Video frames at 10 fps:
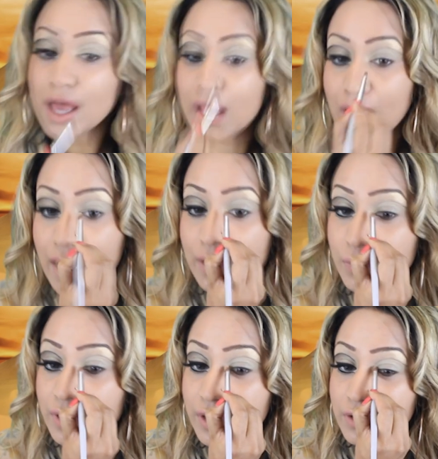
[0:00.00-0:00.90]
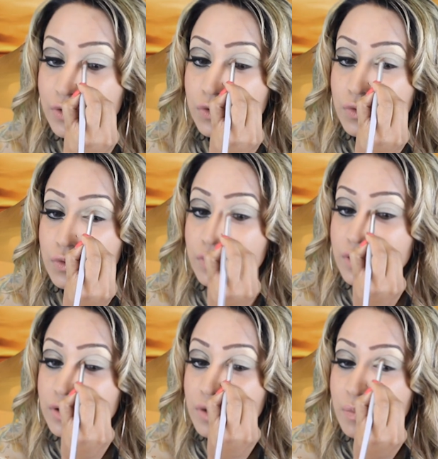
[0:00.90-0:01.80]
and we're going to
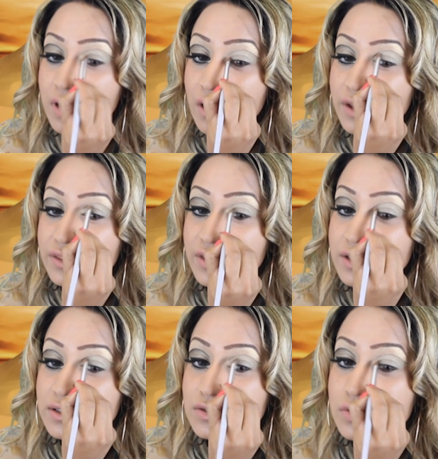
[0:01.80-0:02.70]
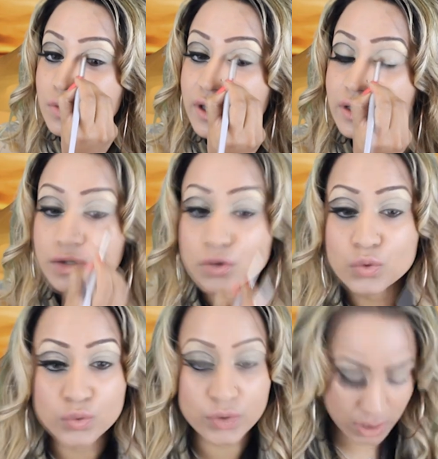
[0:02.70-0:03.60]
just apply this to our inner
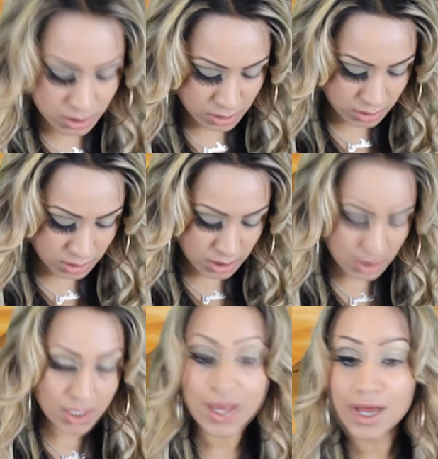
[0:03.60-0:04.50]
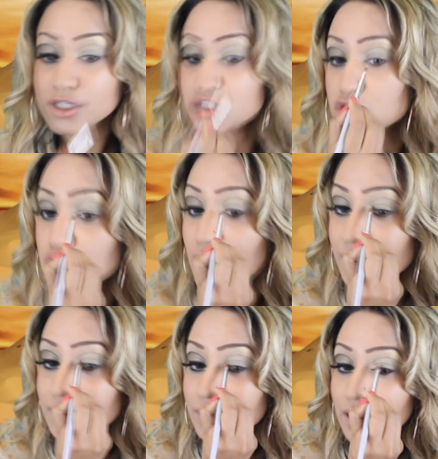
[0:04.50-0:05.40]
corner and just
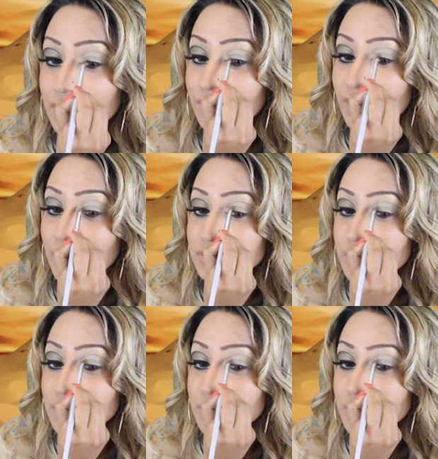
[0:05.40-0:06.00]
drag the colour out.